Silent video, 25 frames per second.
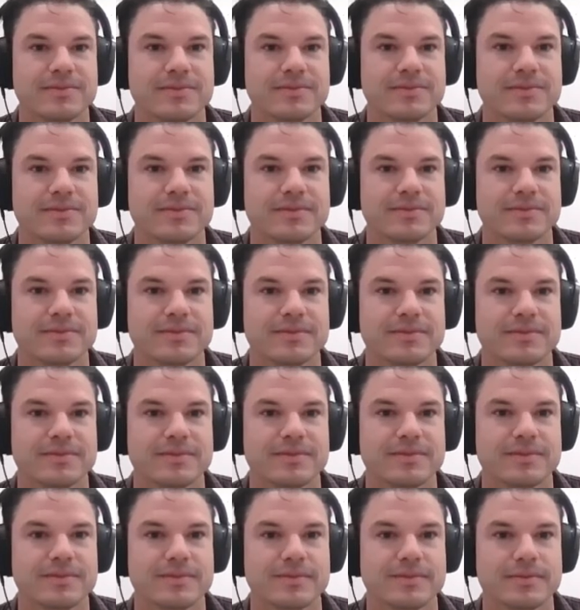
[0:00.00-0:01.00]

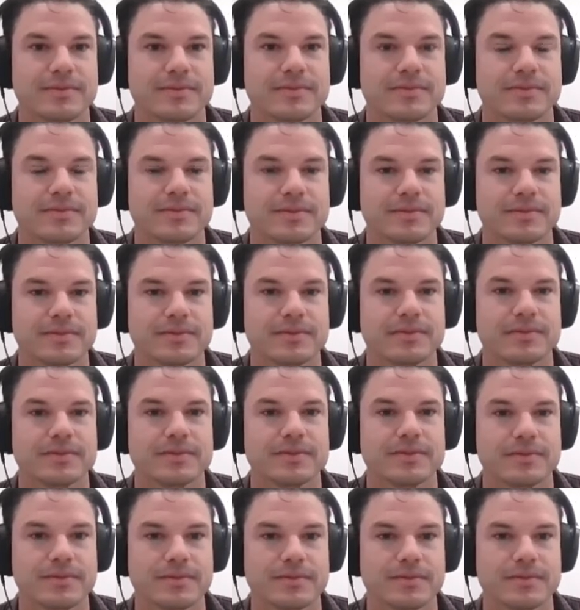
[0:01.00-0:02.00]

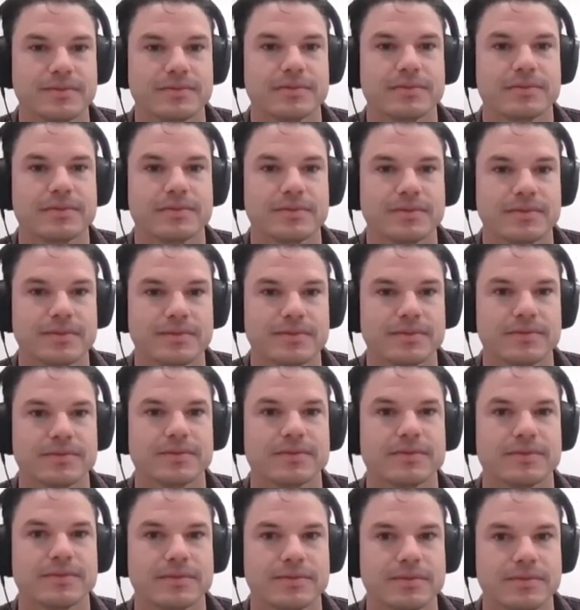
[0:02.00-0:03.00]

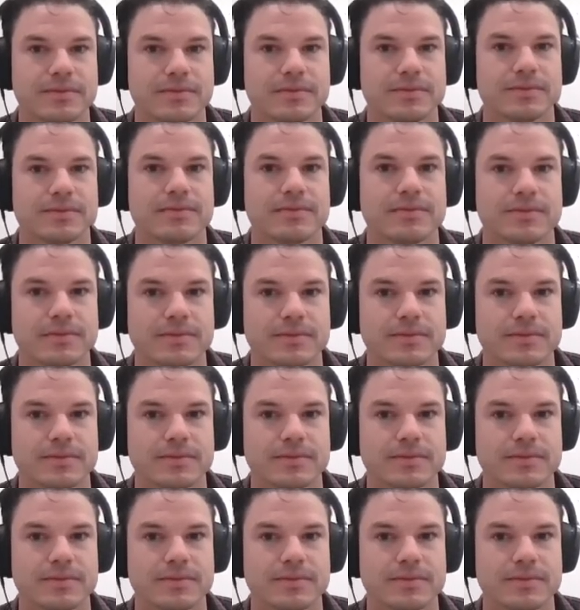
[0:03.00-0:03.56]
No words are spoken by the person on screen.